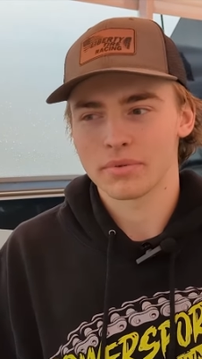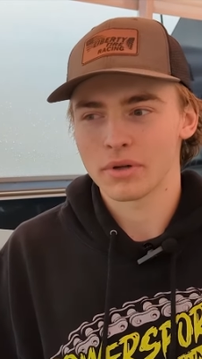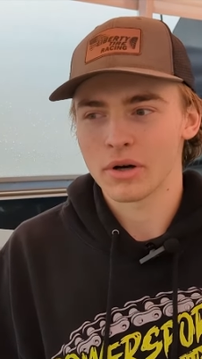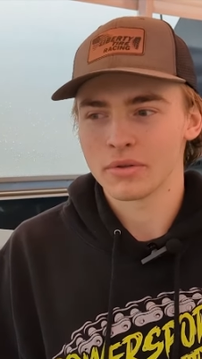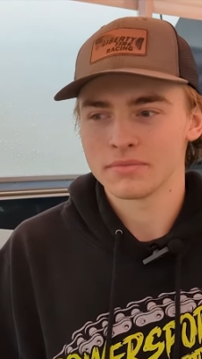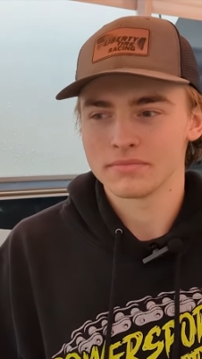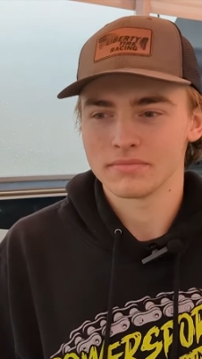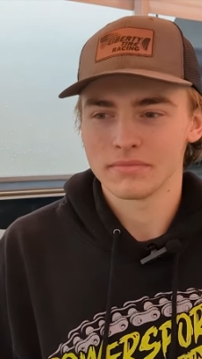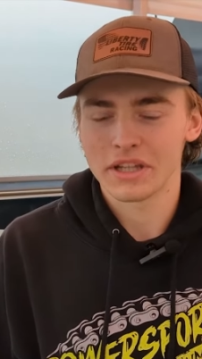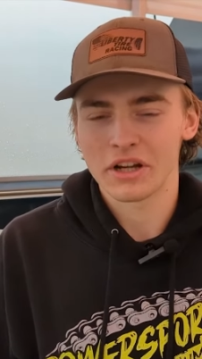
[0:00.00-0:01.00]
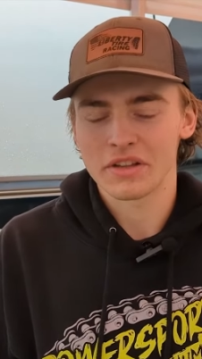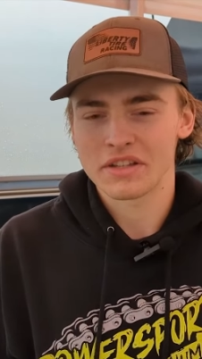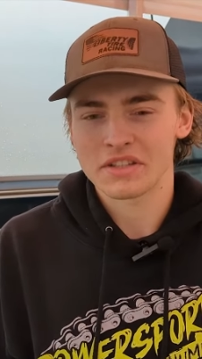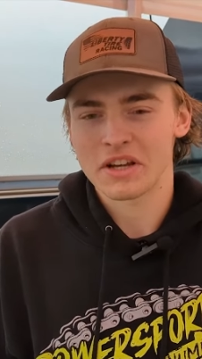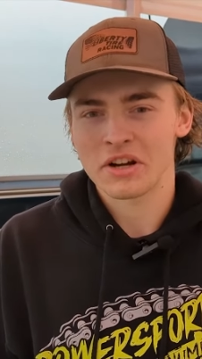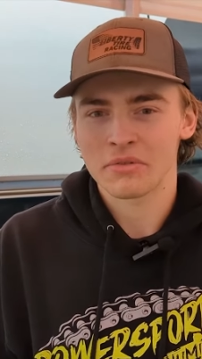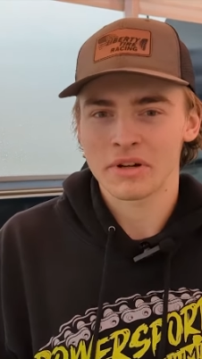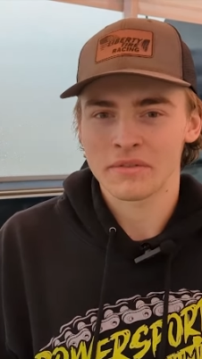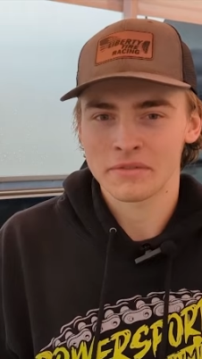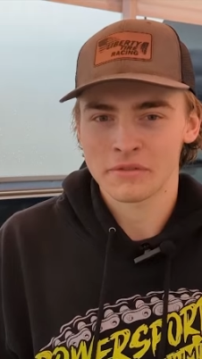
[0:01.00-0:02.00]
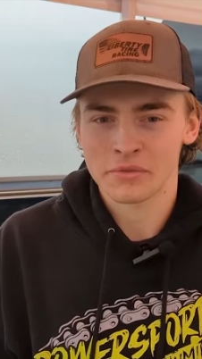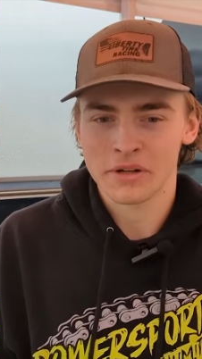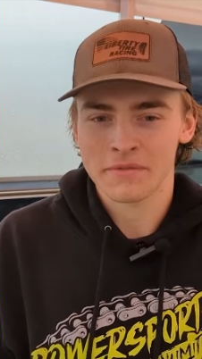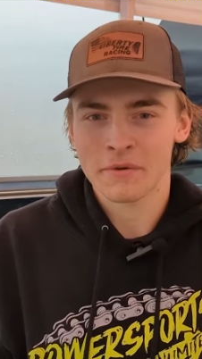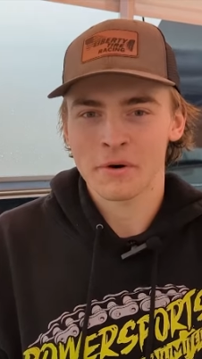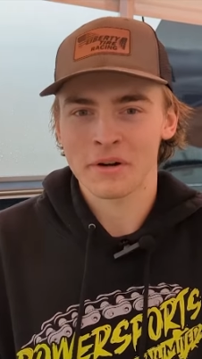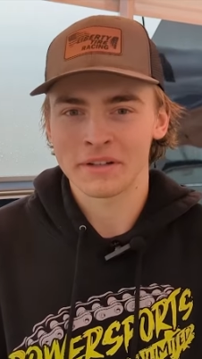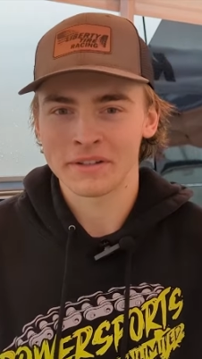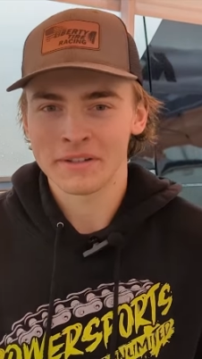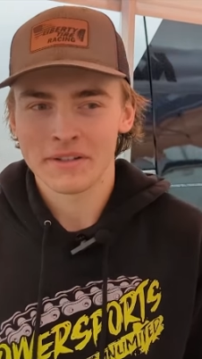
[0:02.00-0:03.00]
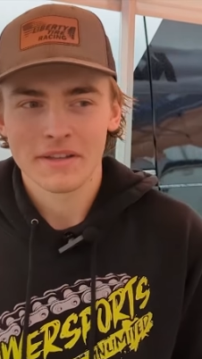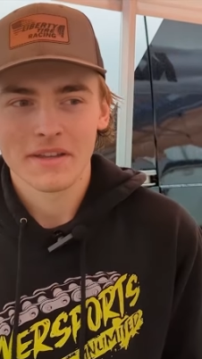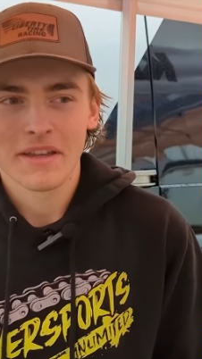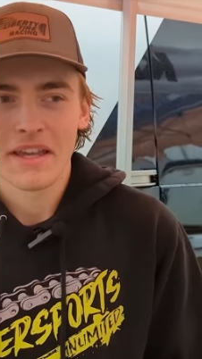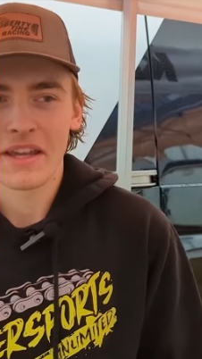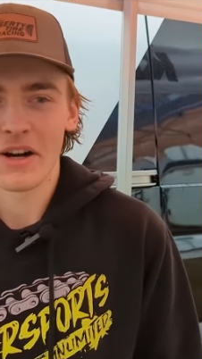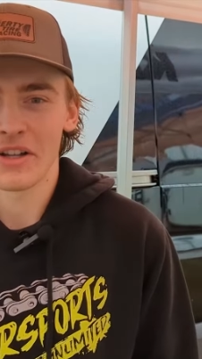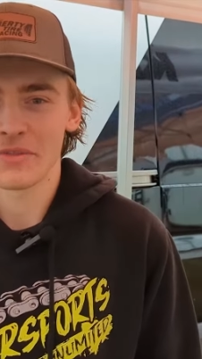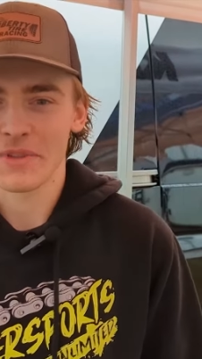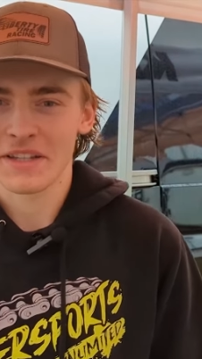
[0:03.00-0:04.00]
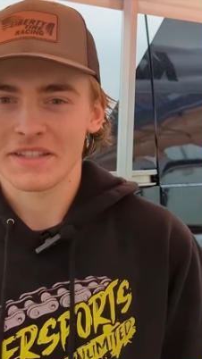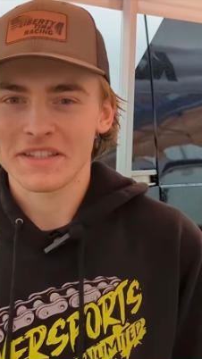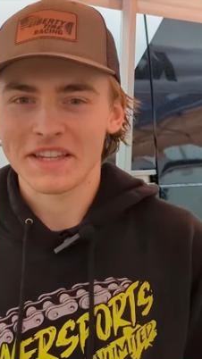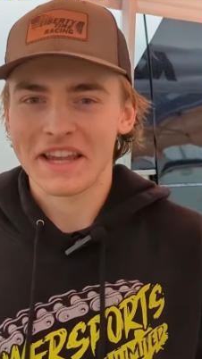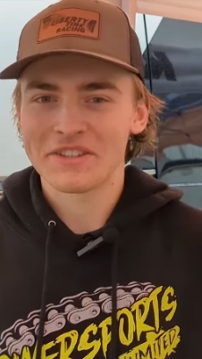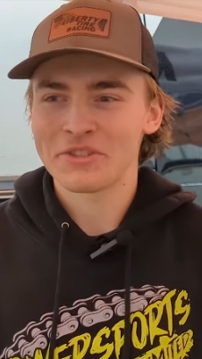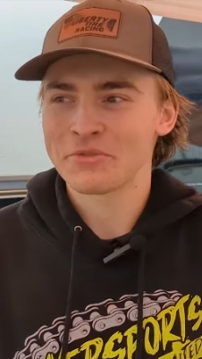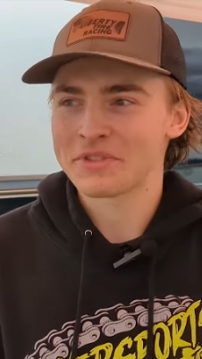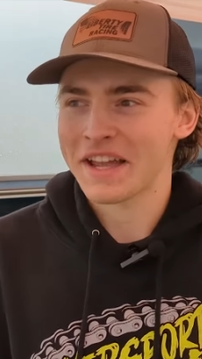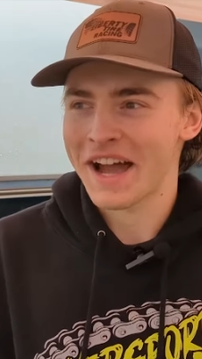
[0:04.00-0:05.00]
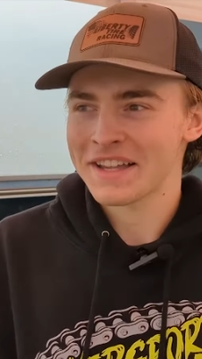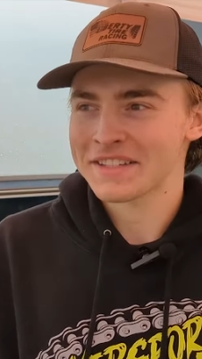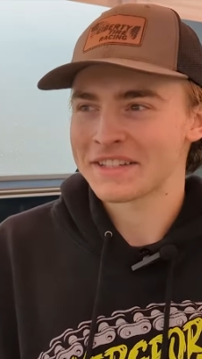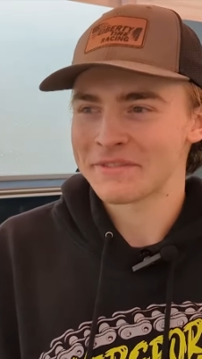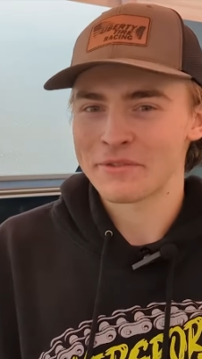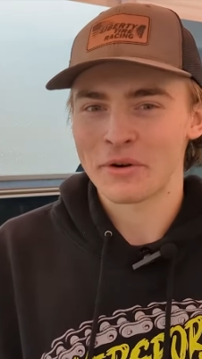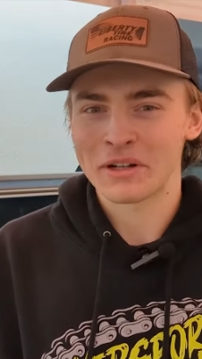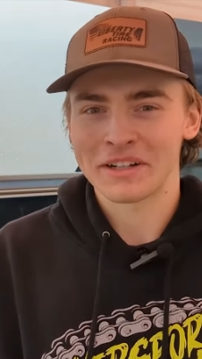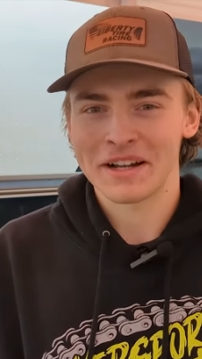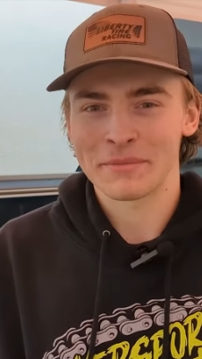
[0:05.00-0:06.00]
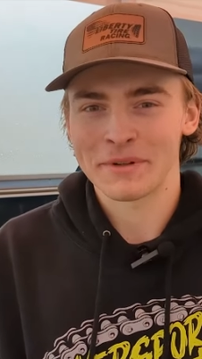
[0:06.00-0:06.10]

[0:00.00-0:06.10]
pro year this year or whatever for 24, and he calls me and he says Andrew was asking if you wanted to